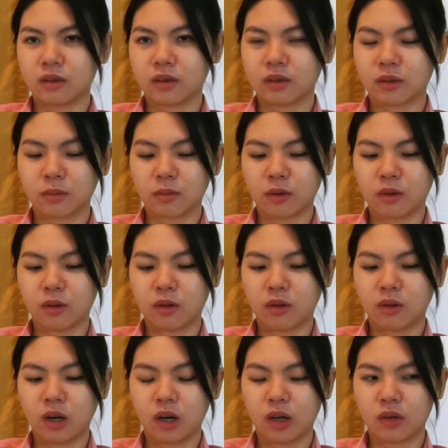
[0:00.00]
small
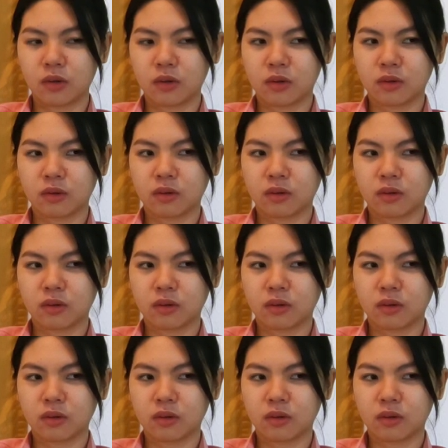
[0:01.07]
house